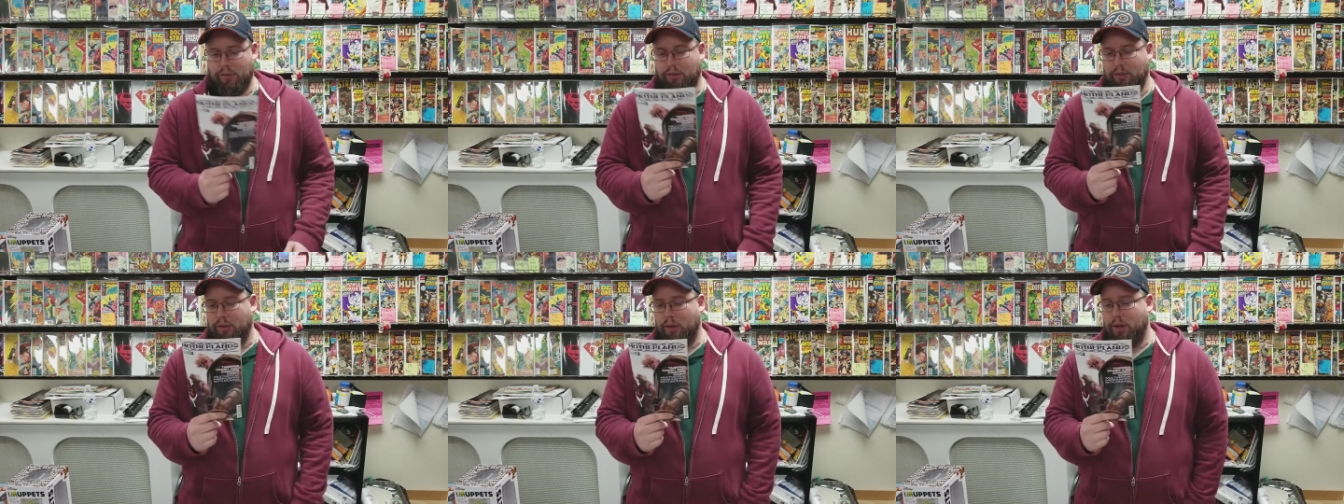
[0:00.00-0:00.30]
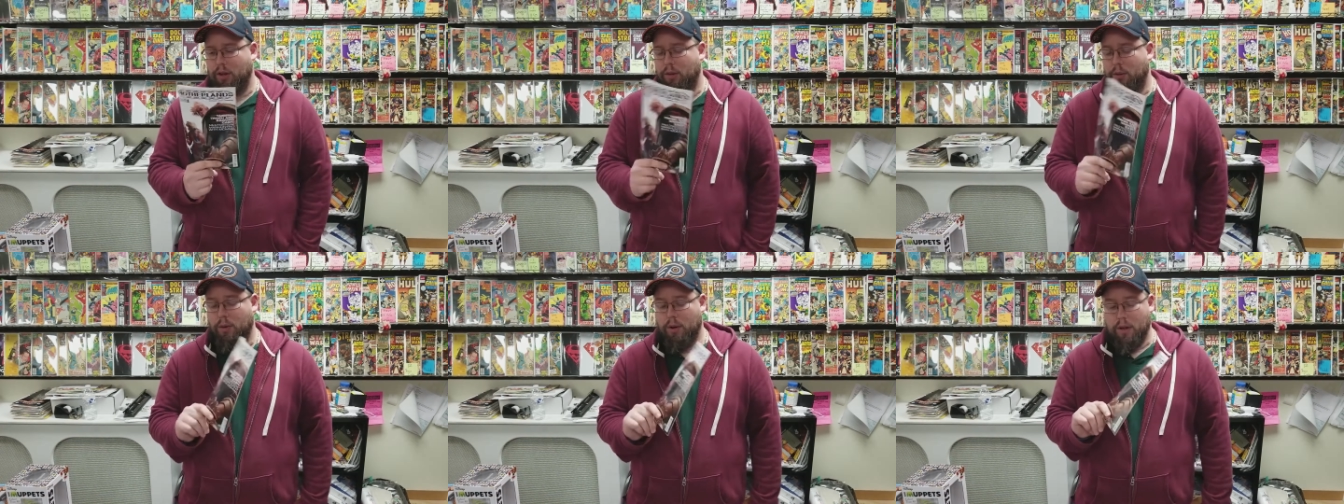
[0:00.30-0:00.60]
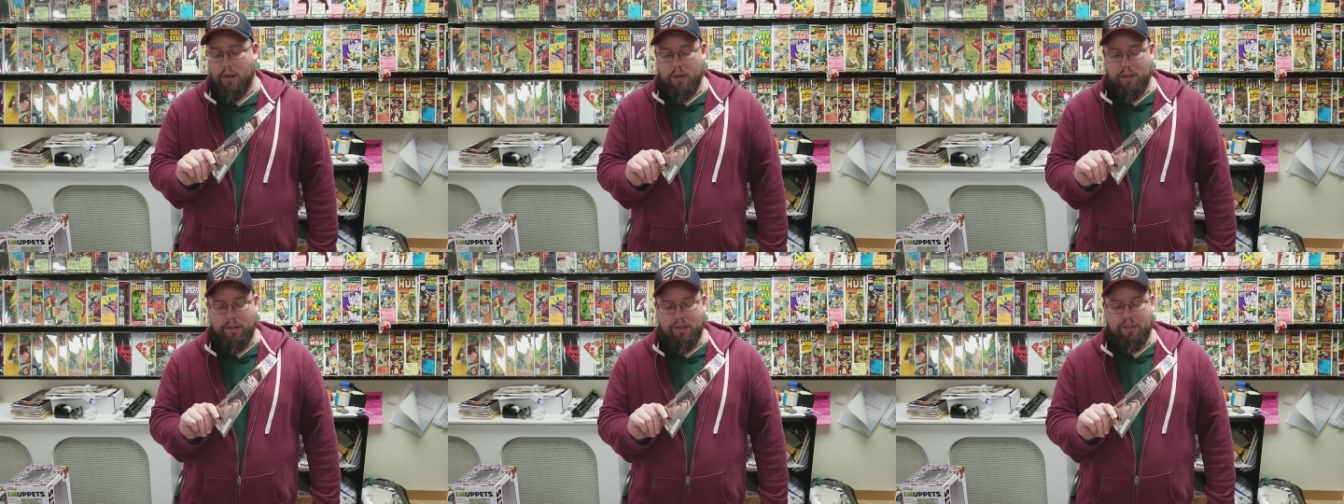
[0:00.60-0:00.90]
So
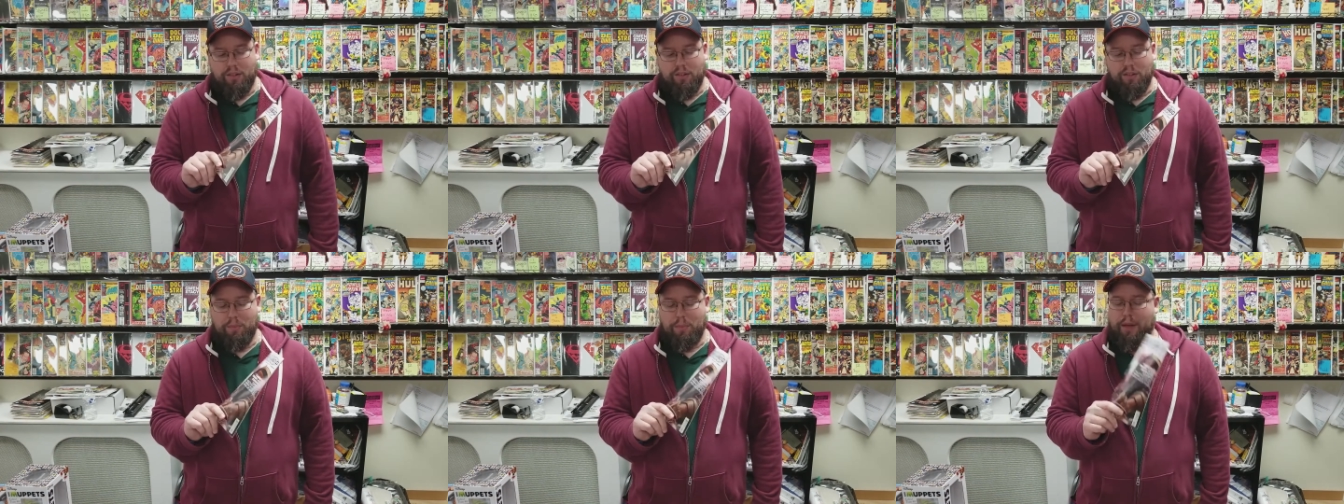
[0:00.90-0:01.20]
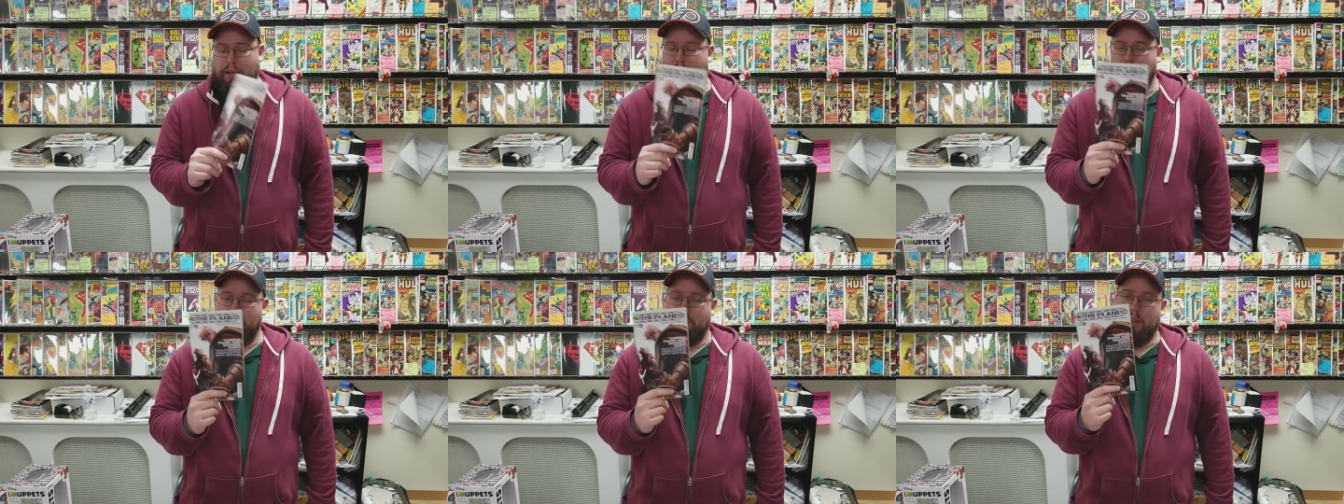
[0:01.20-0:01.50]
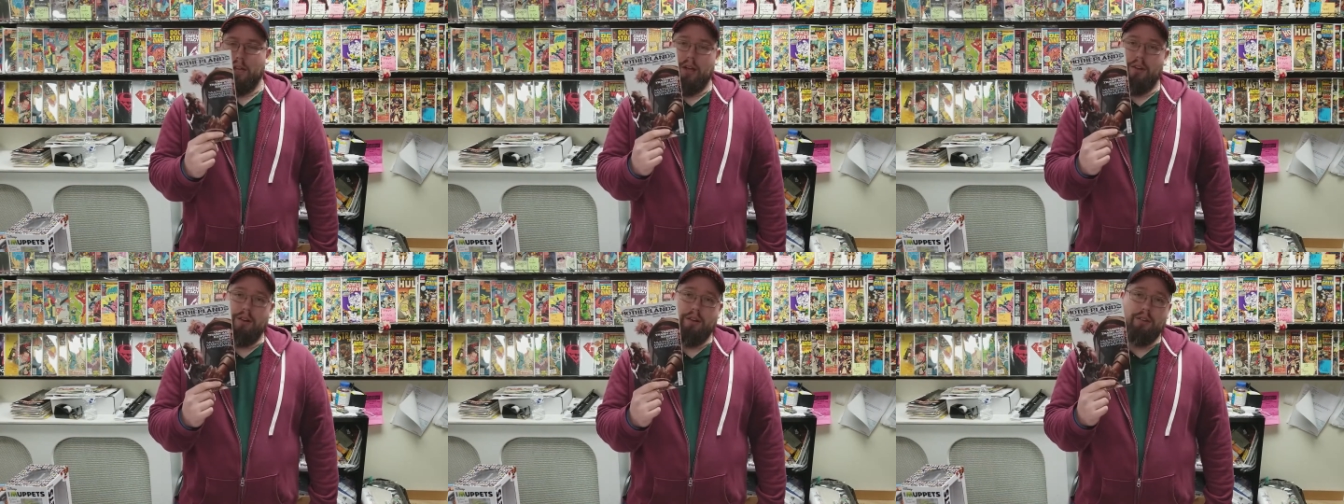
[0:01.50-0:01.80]
this is about
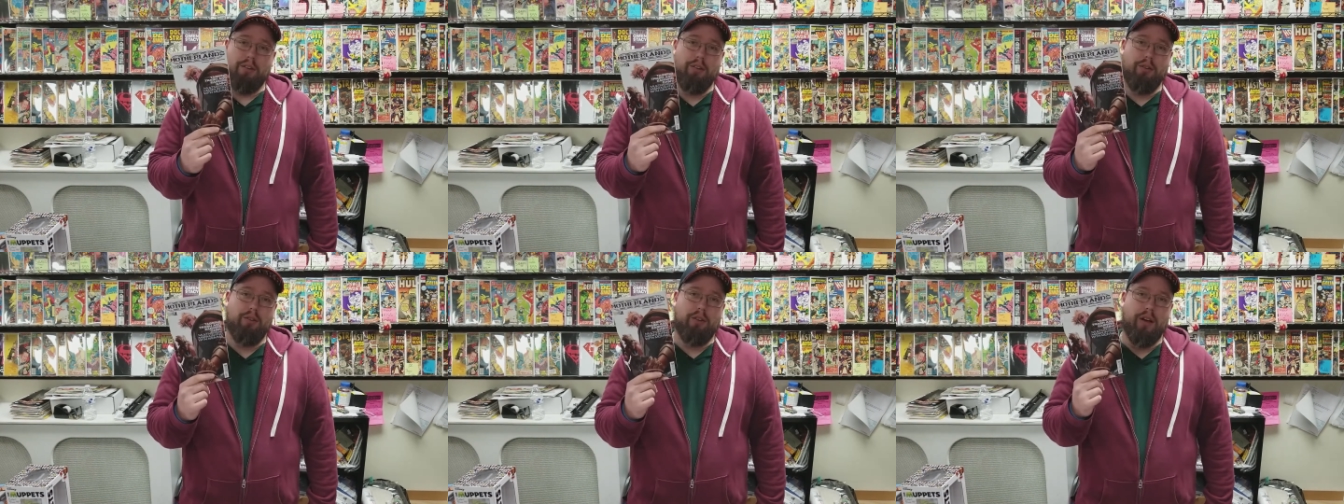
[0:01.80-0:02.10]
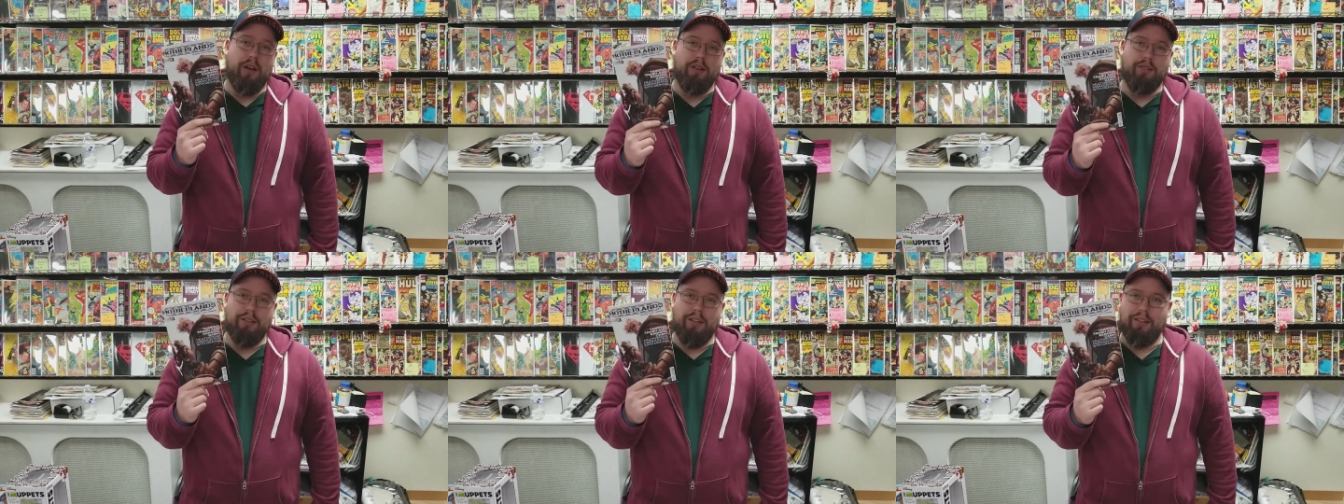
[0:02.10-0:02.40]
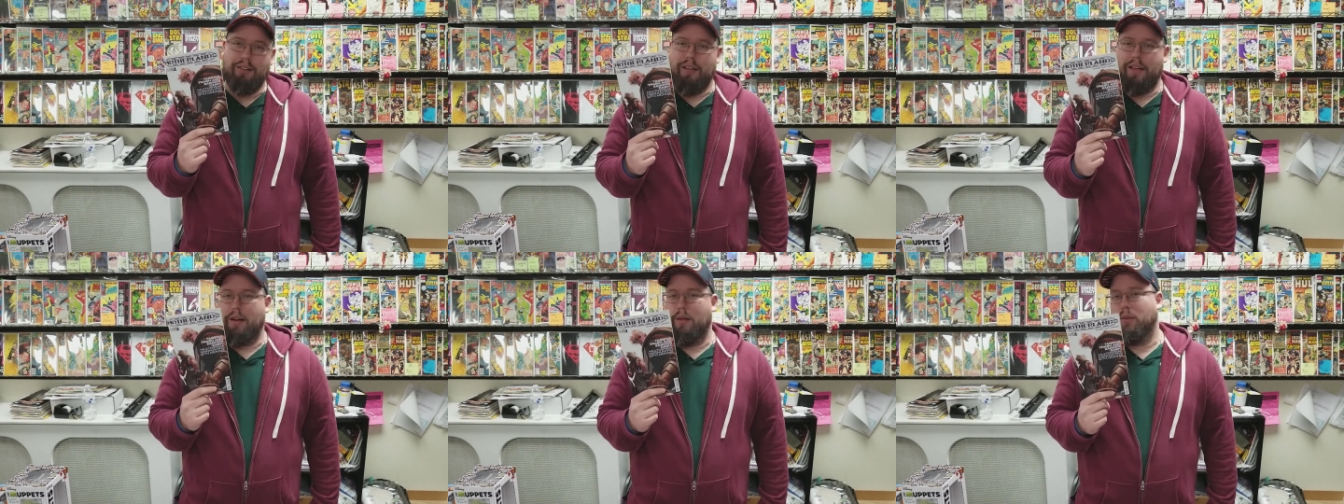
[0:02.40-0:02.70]
characters
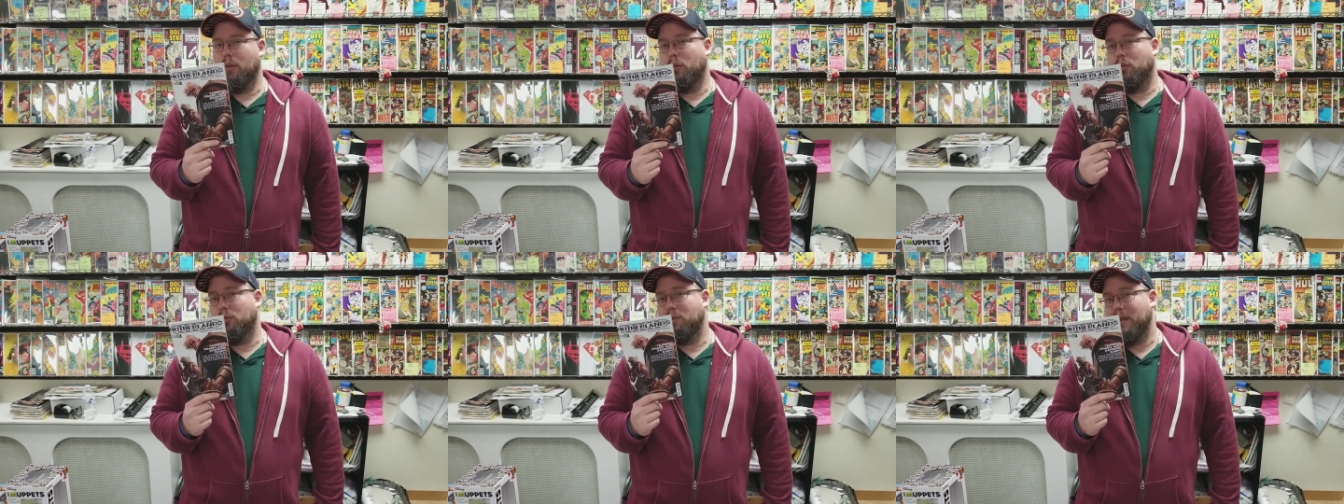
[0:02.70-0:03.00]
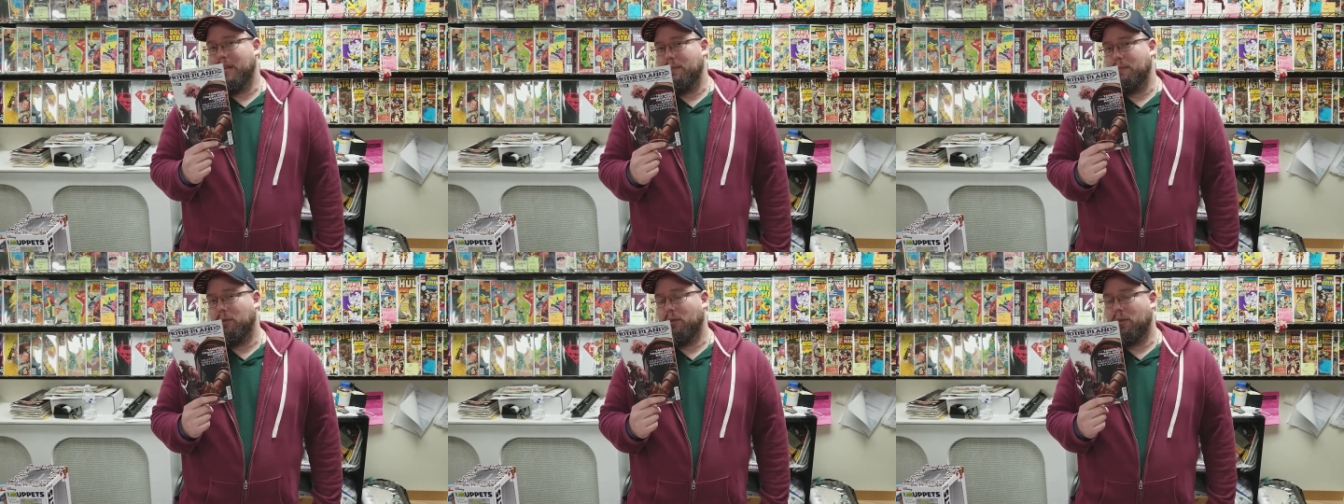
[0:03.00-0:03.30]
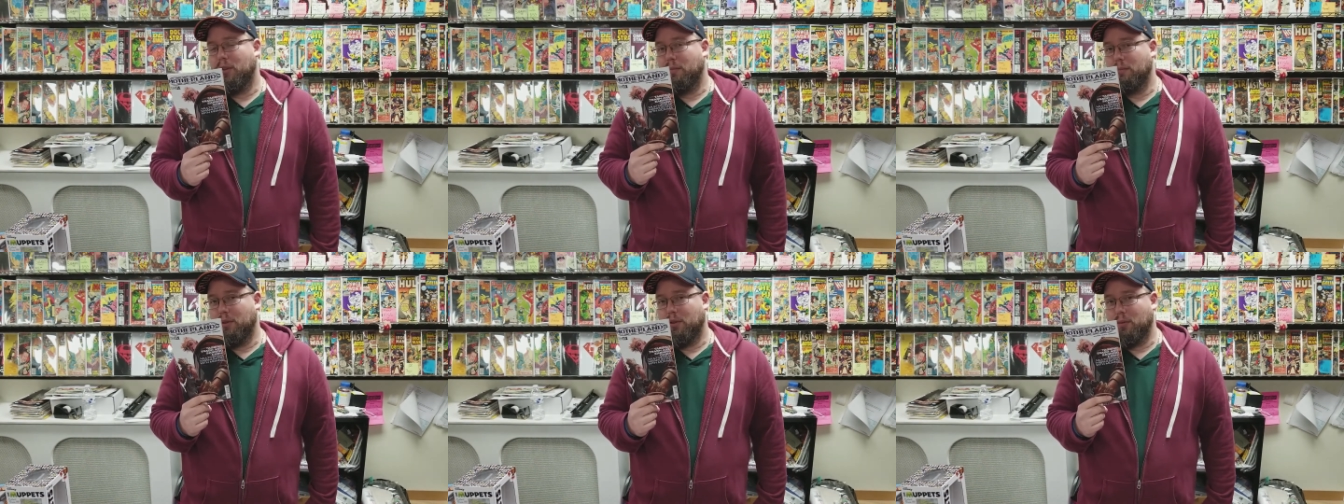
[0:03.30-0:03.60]
hunting down those people
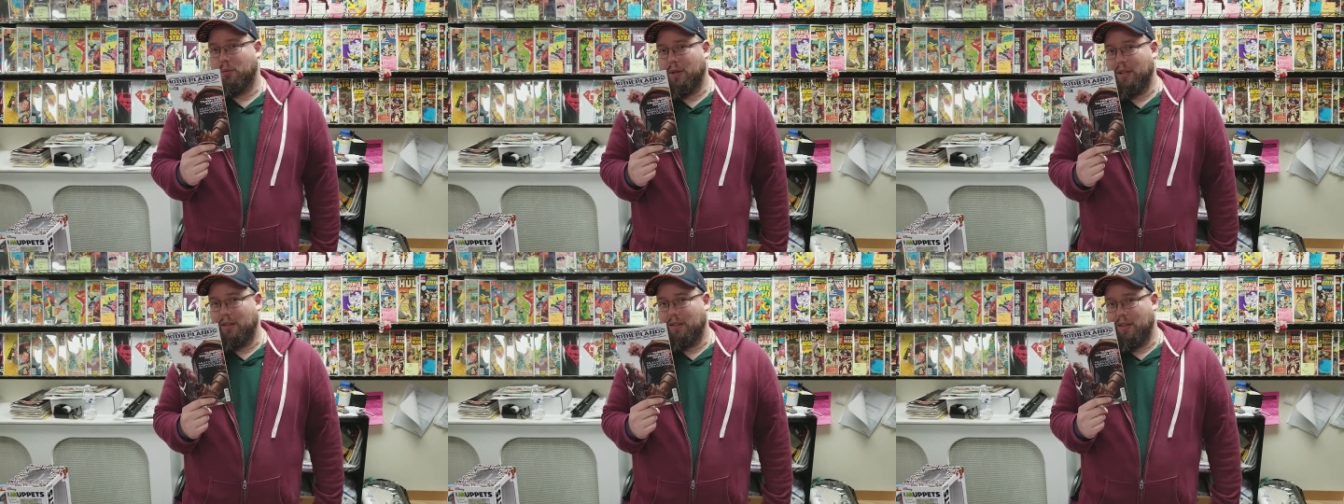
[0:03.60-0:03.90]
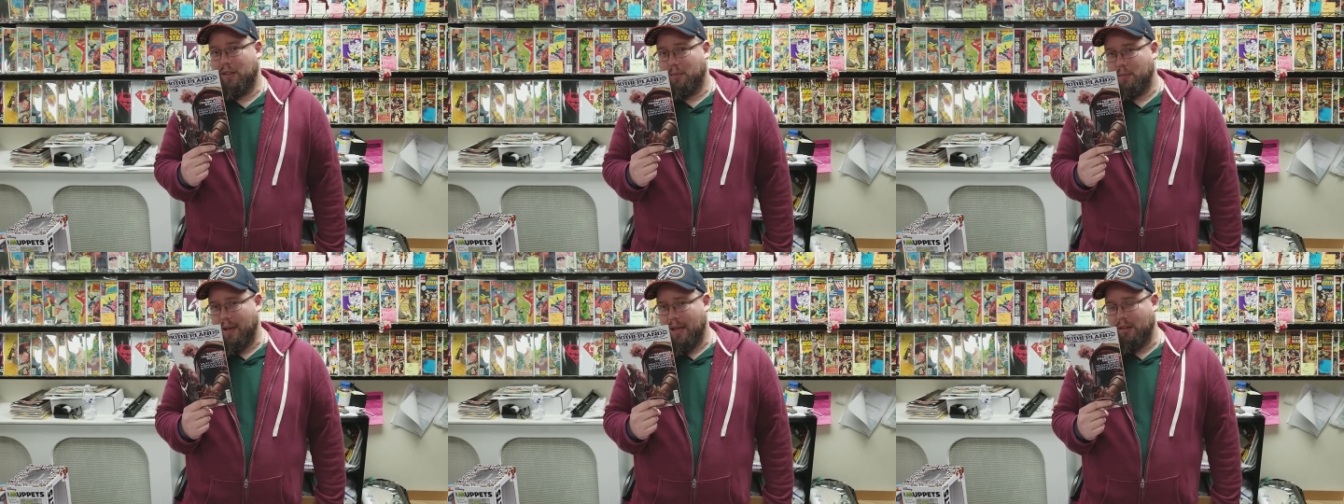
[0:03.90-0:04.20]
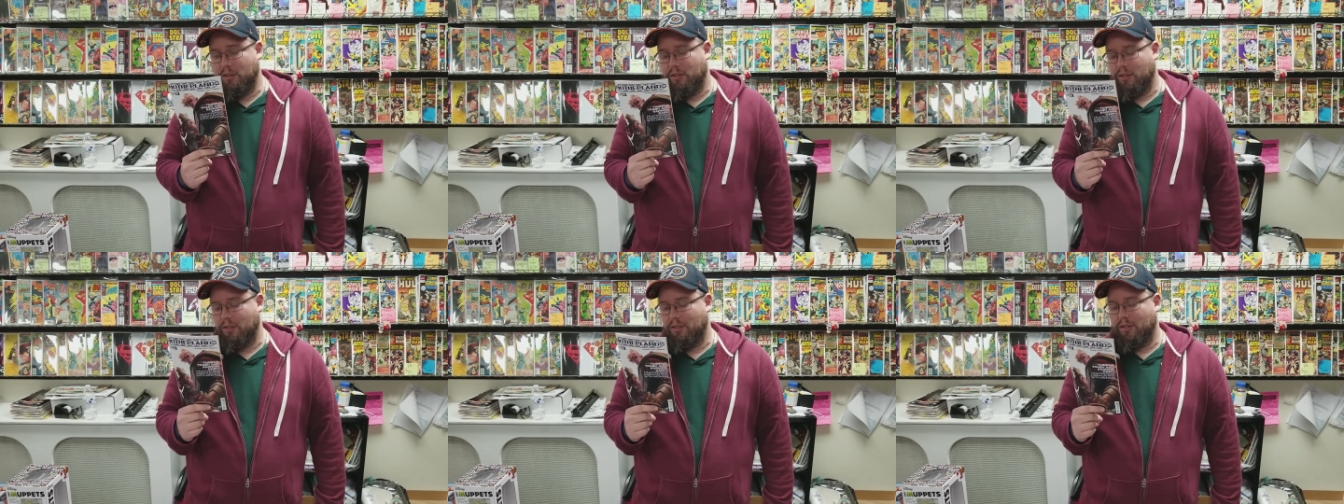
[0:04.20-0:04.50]
in between the
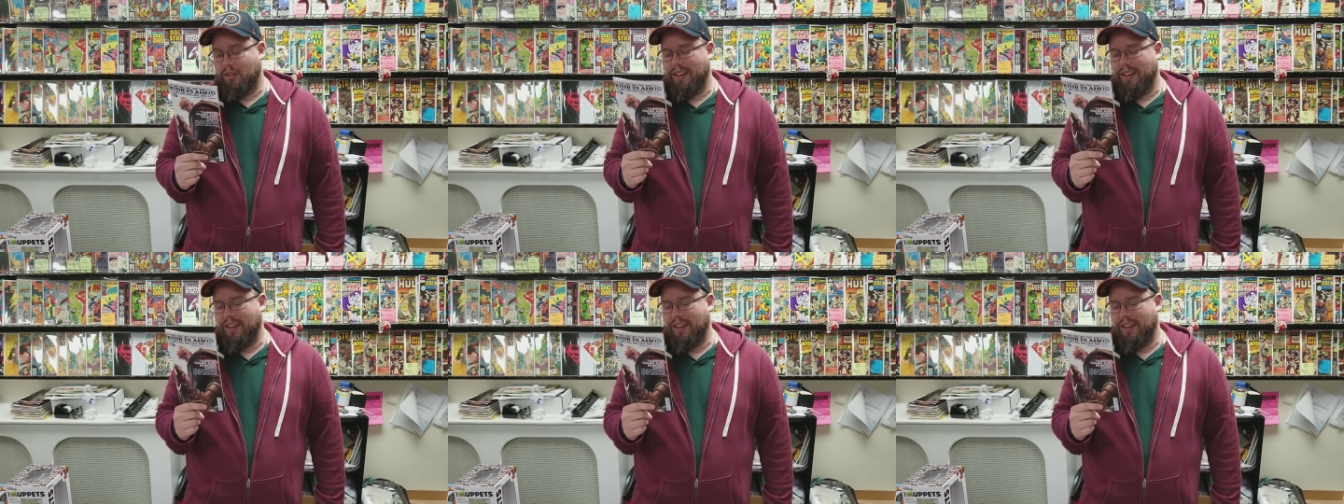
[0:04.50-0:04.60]
dimensions.